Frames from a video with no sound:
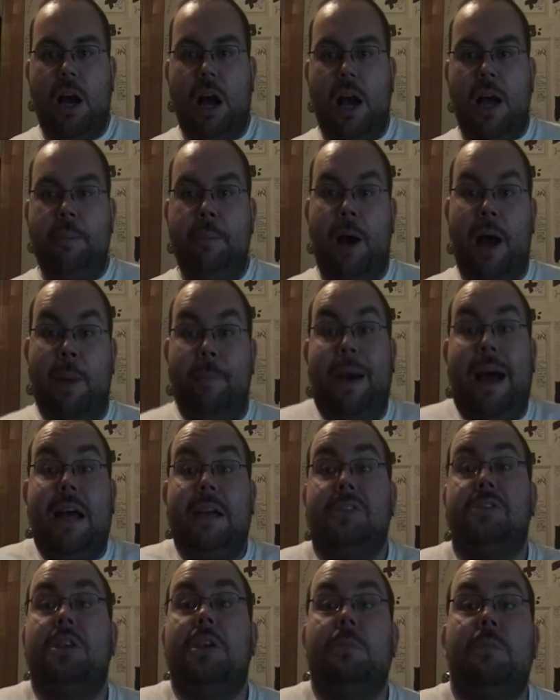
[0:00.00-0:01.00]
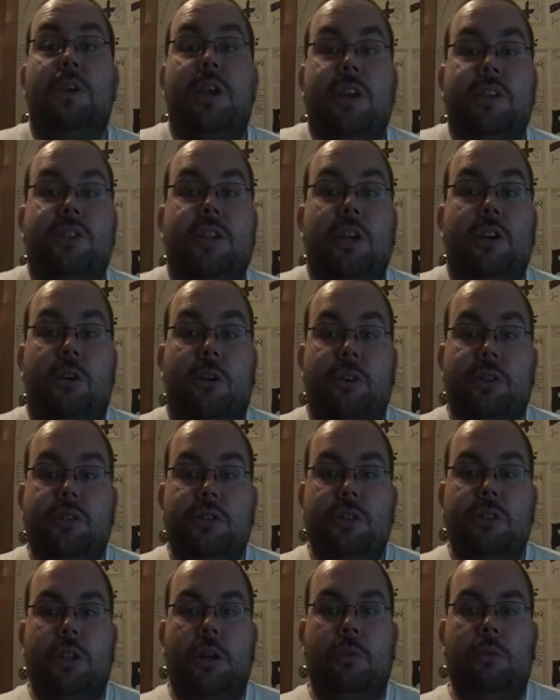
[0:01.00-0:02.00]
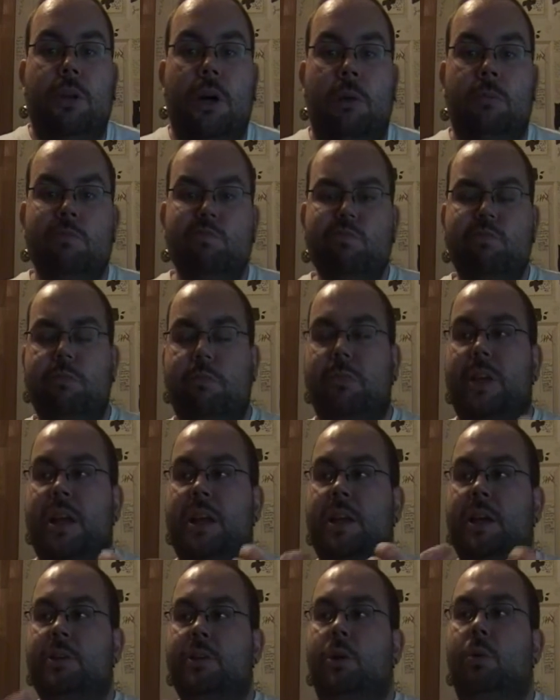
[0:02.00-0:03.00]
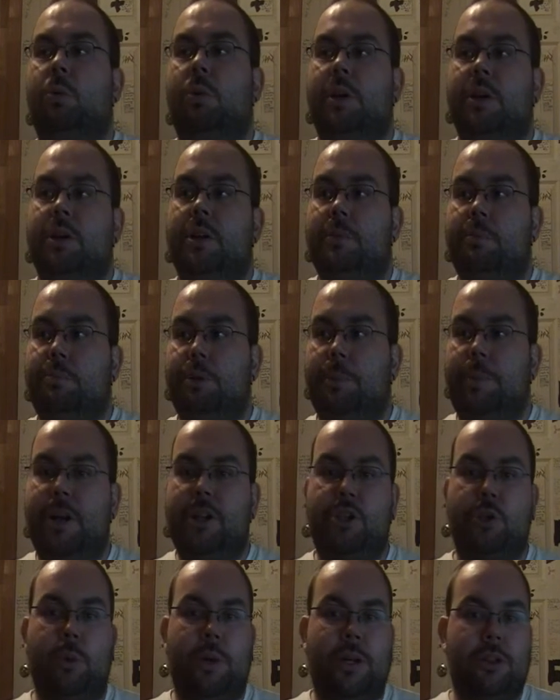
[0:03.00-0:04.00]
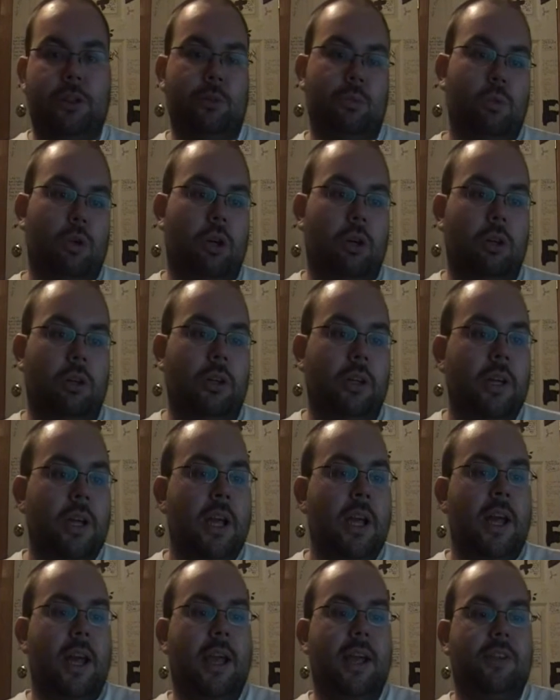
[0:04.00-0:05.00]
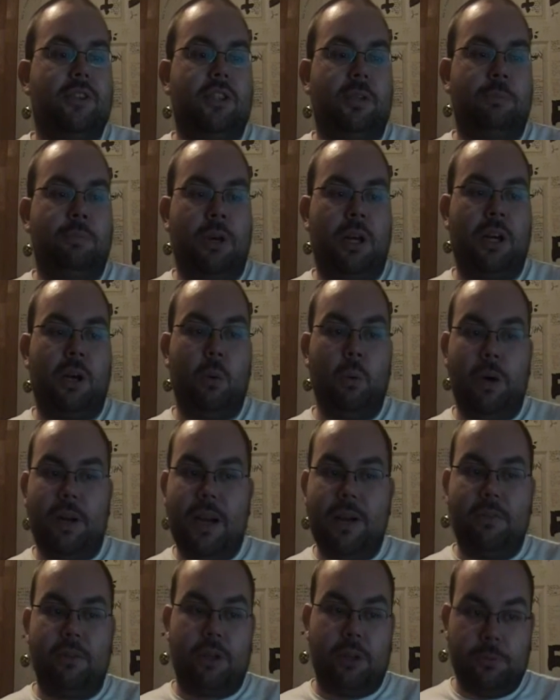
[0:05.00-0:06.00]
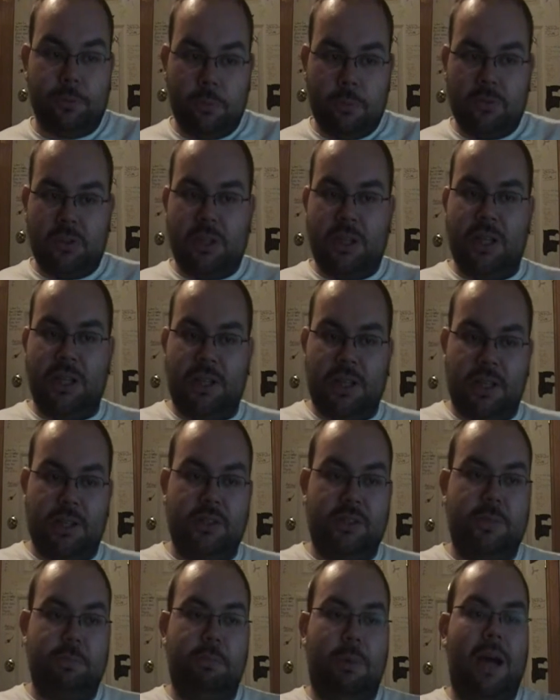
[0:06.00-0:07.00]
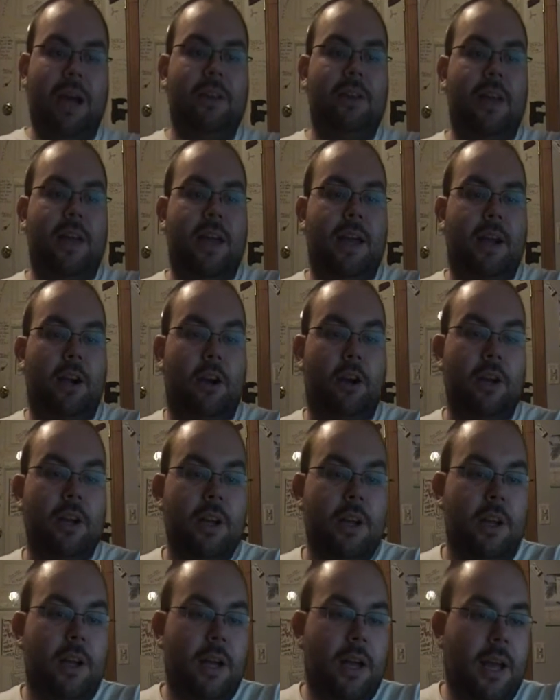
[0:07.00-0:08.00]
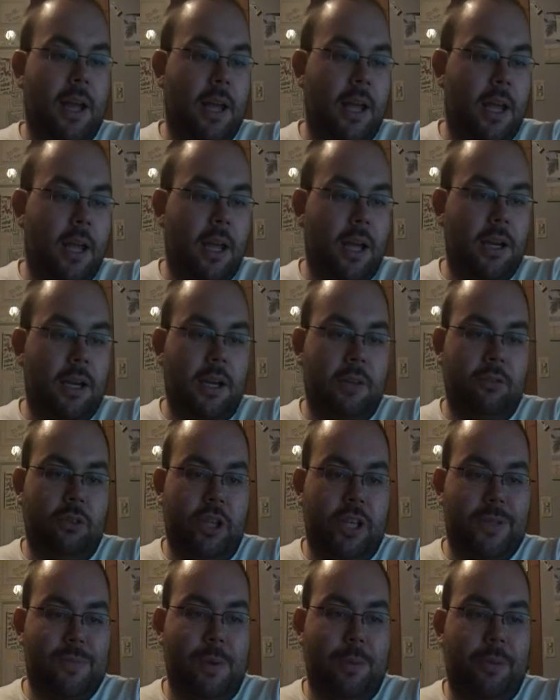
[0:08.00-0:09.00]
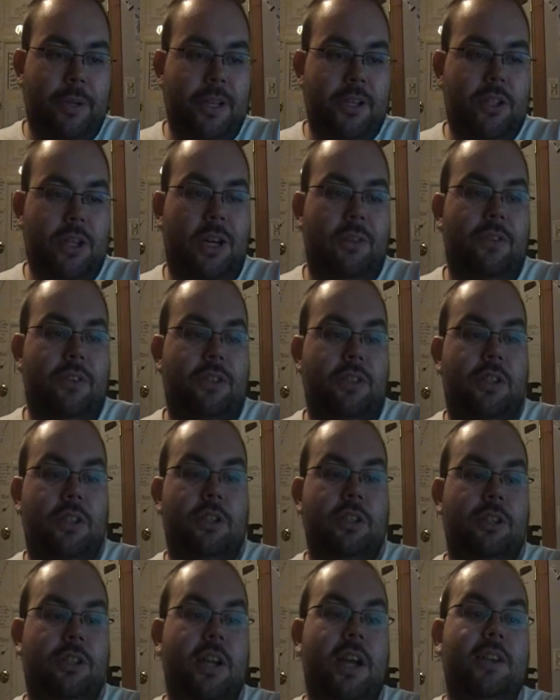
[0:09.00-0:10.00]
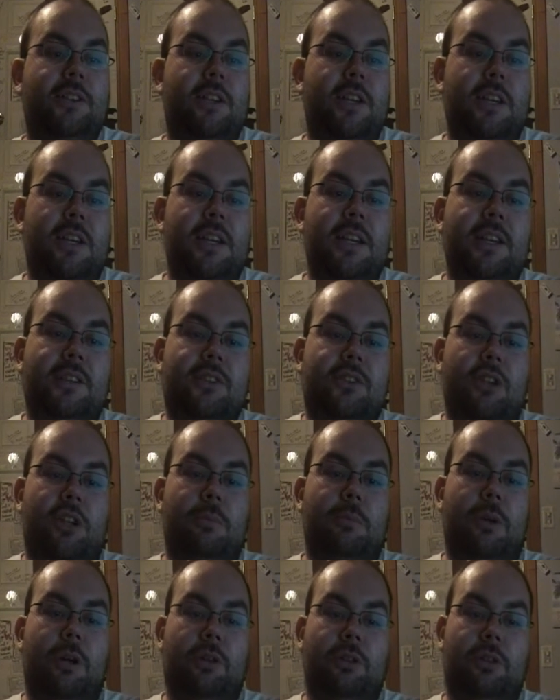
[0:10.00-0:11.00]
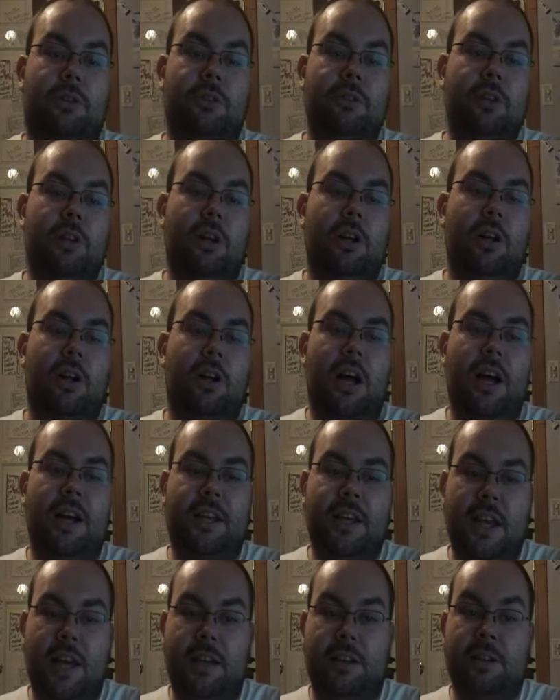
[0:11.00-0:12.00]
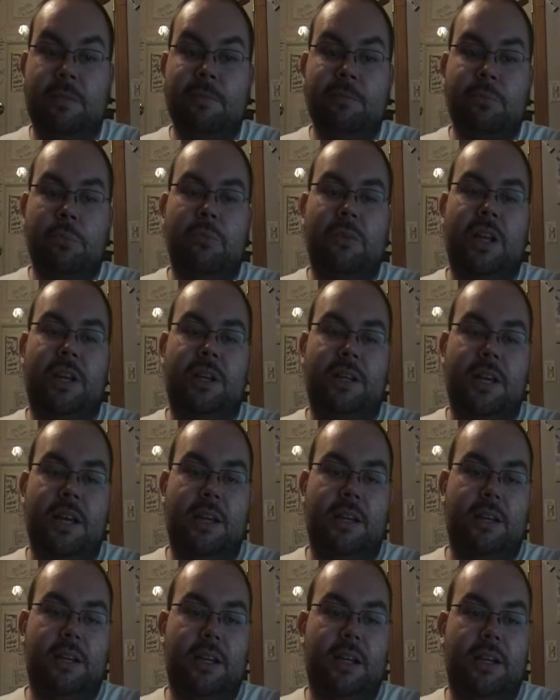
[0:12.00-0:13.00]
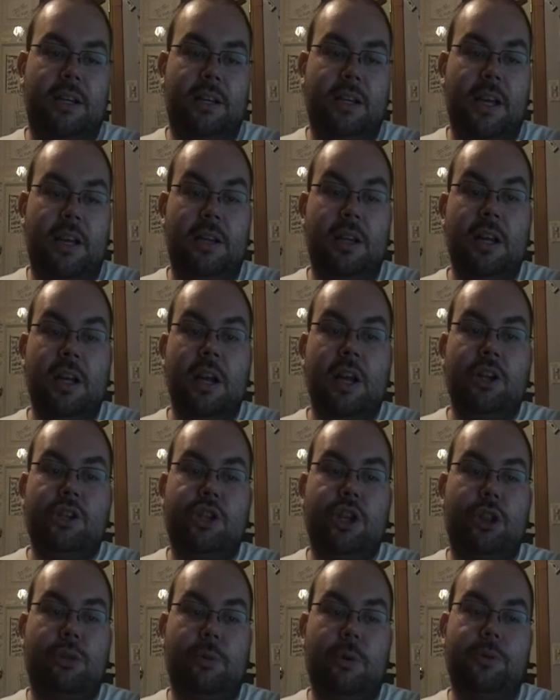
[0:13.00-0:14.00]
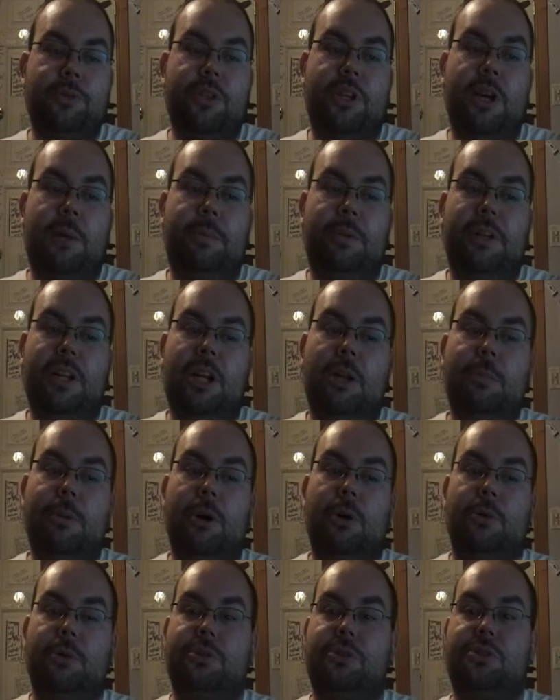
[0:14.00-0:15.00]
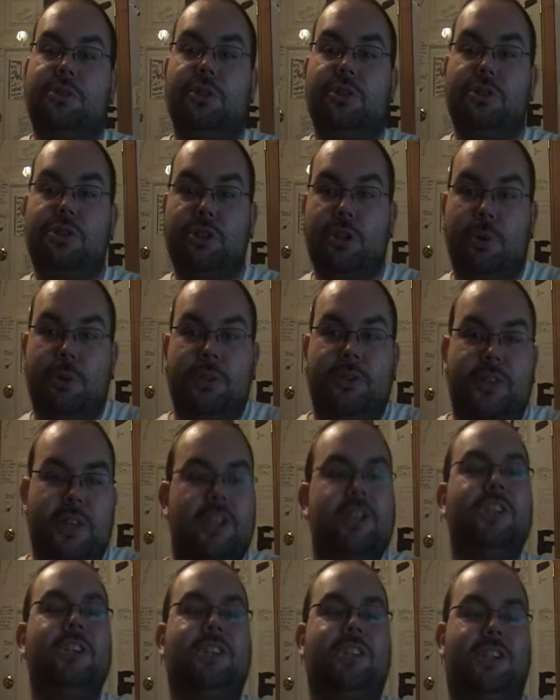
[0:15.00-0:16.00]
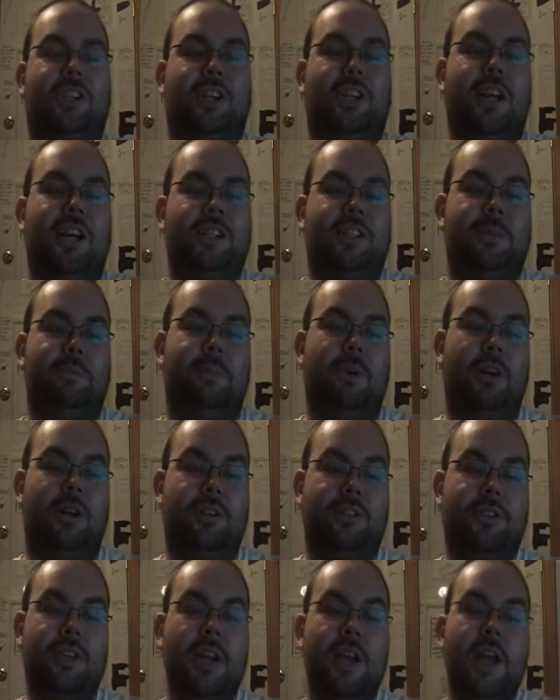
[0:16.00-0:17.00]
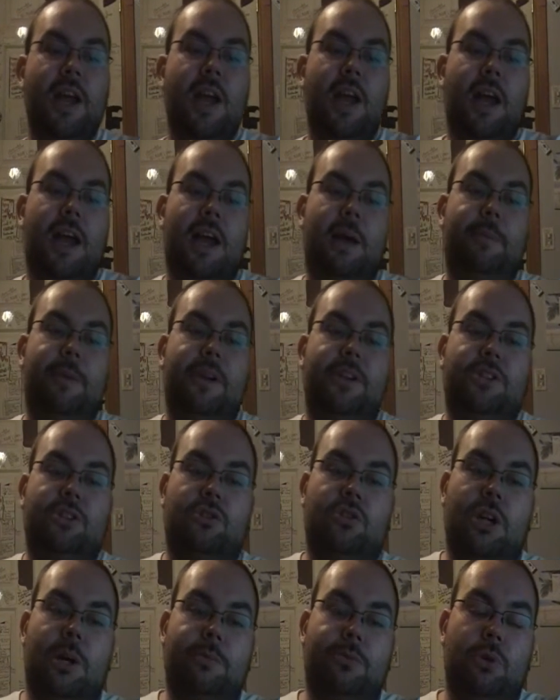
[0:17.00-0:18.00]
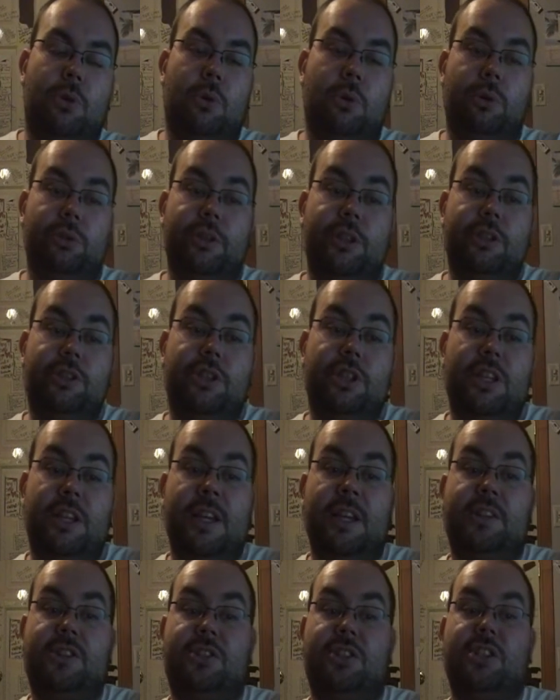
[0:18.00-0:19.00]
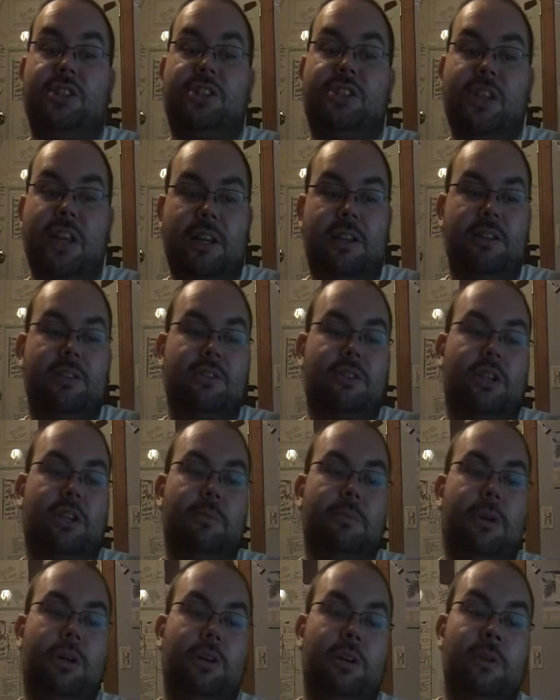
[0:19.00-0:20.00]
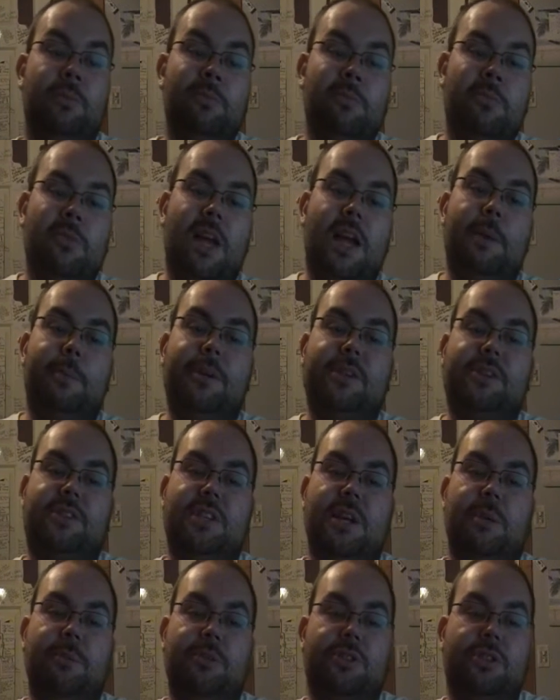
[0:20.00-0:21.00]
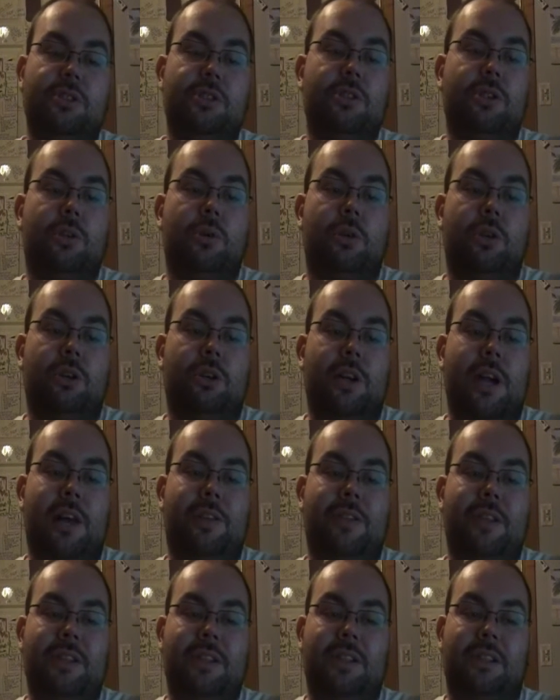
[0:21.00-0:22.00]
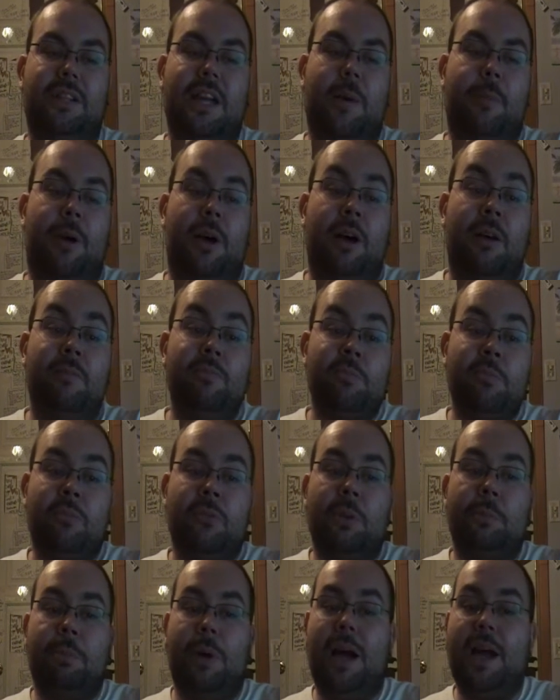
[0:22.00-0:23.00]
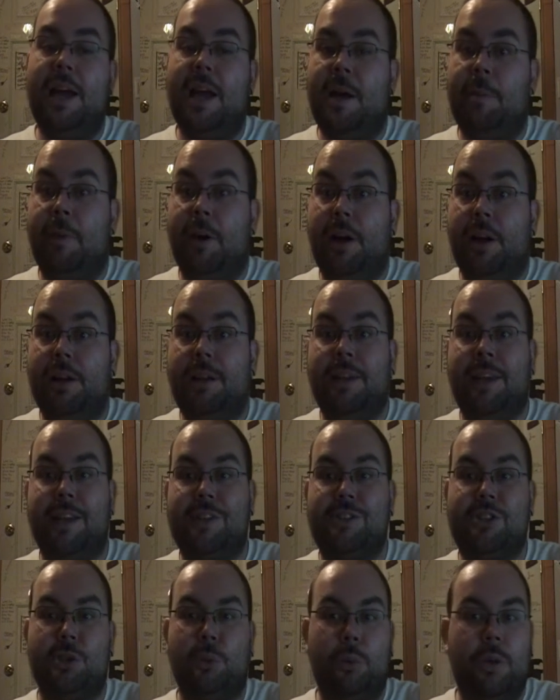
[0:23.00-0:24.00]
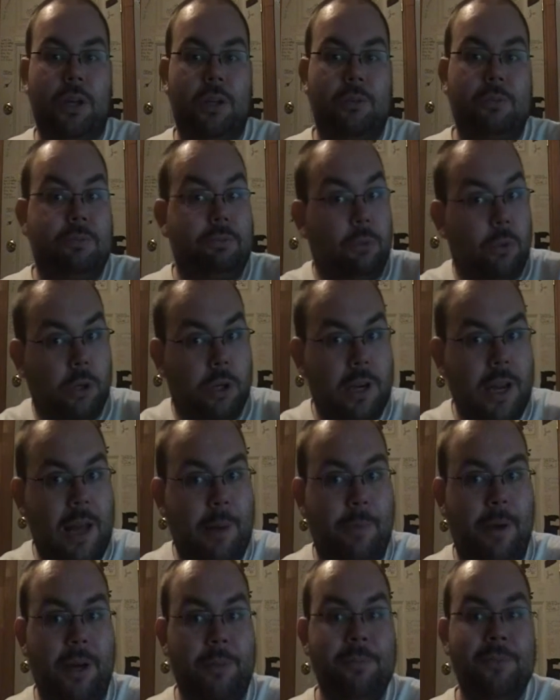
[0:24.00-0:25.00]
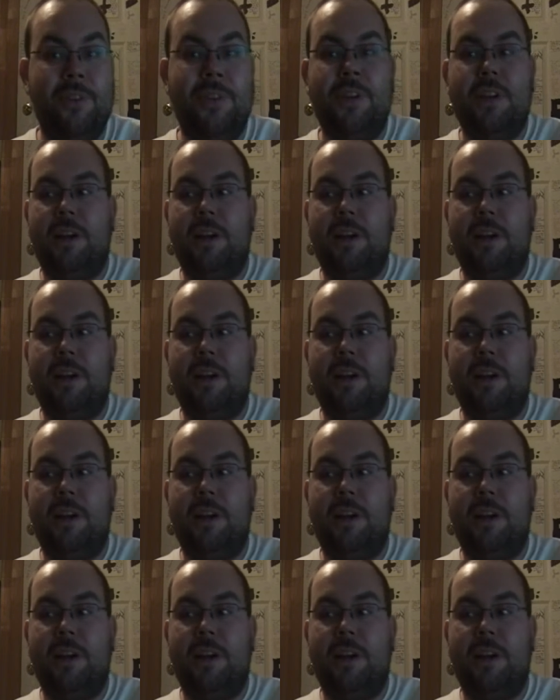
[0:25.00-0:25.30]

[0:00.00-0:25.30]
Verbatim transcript: I'm asking because I honestly don't know, and I don't want to perpetuate the wrong answer, but whatever it is, by the hair, and I've lost my place, obviously. Shazza eats turnbuckle, again, and again, and again, and again. She throws a couple elbows to show us that she still has a pulse. Emma hits a drop toe hold, and she eats the second turnbuckle. Emma sandwich in the corner, and the dilemma by Emma gets the win for Emma.